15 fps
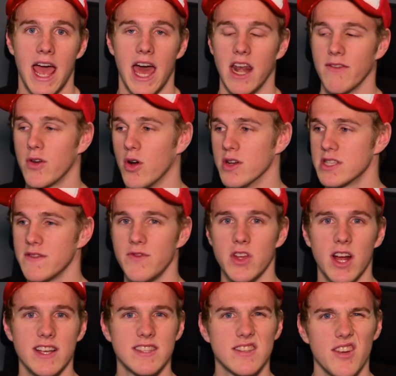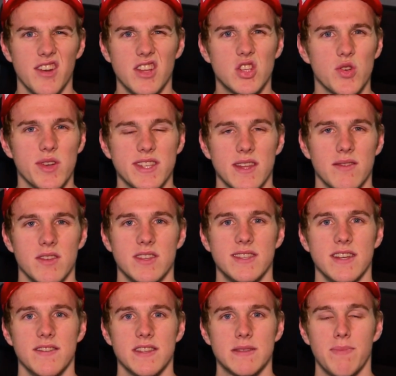And of course, if you guys don't enjoy something you
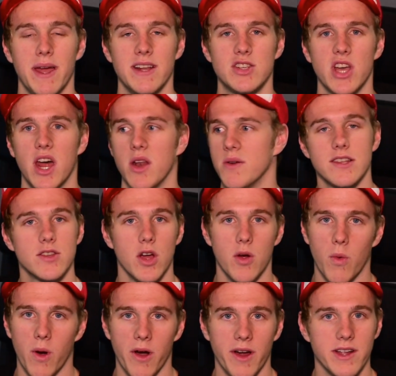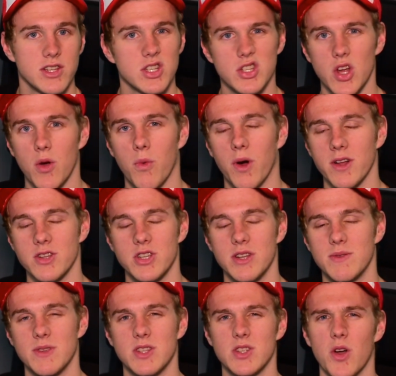see on this main channel, don't worry. Just don't watch
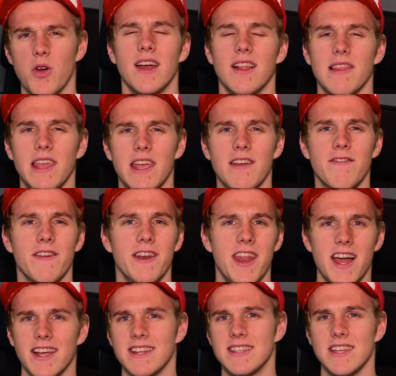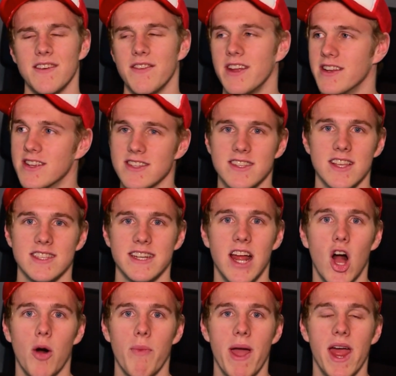it. Just don't leave negativity. It just doesn't
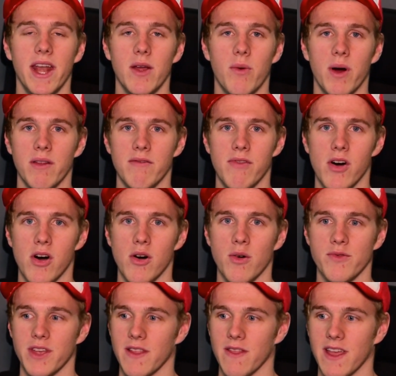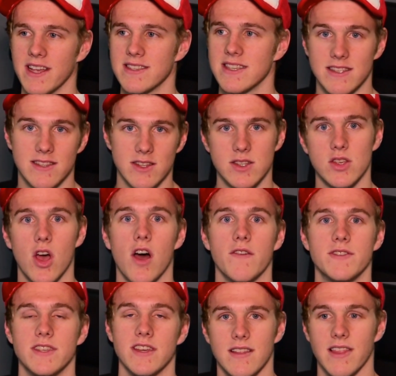help anyone involved unless it
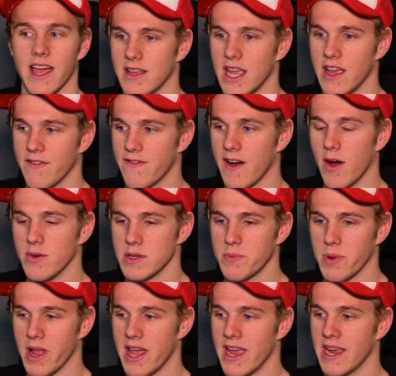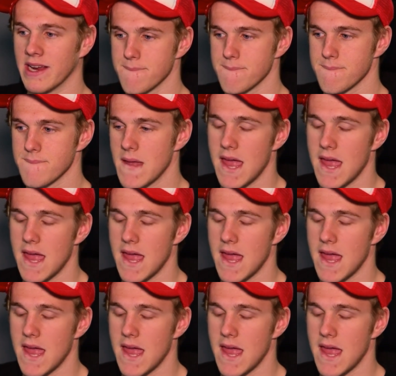deserves it. Like if I was playing...